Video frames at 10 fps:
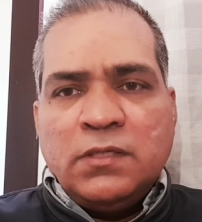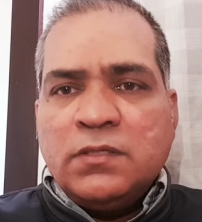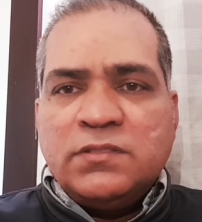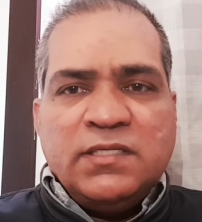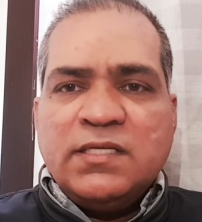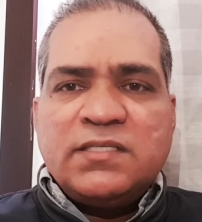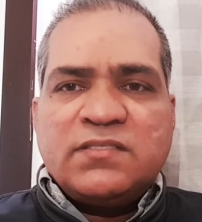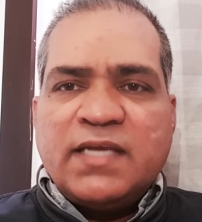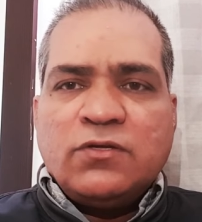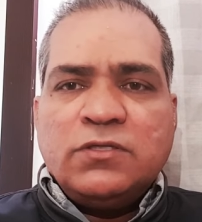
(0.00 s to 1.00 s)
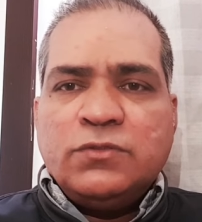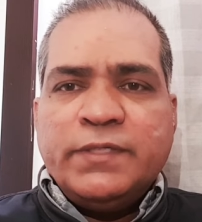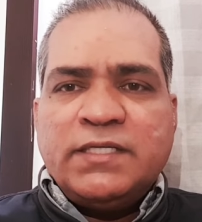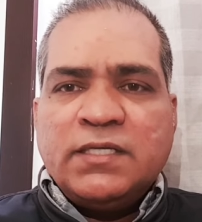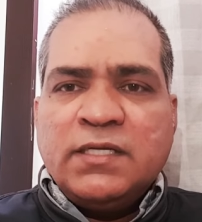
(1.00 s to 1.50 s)
Sinners cannot do
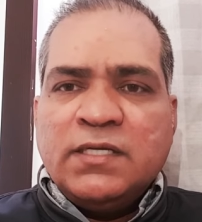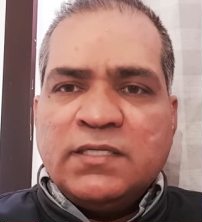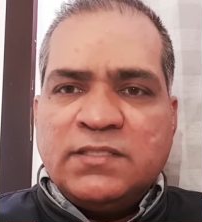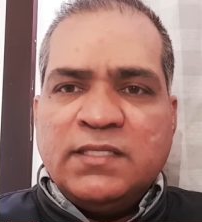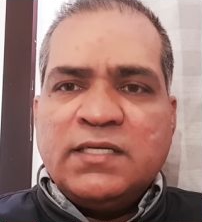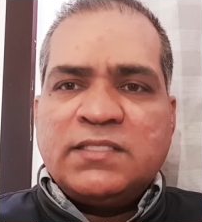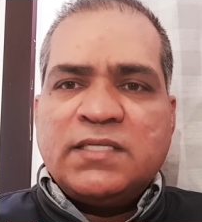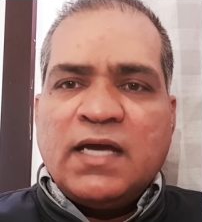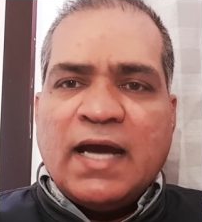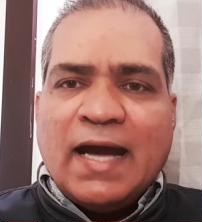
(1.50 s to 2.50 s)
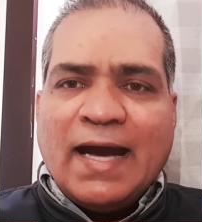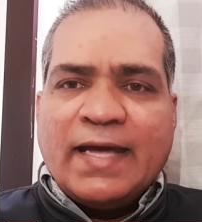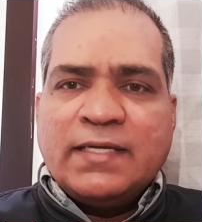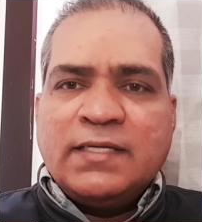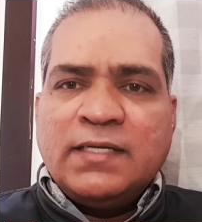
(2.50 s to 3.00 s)
it. Sinners are
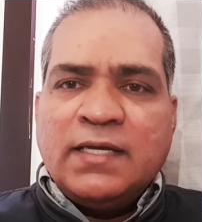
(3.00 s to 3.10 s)
uh,